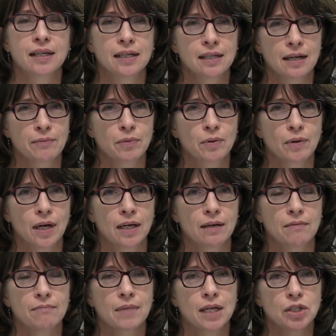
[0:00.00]
And number
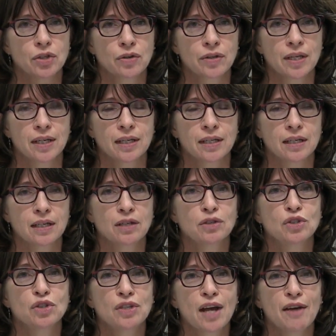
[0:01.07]
one, make sure that you
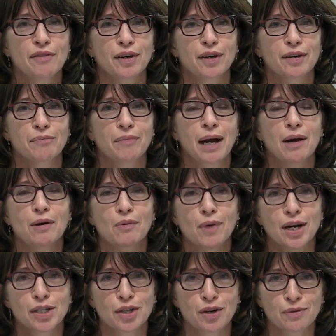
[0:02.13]
never power
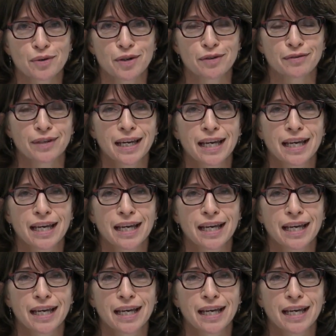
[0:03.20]
wash a roof.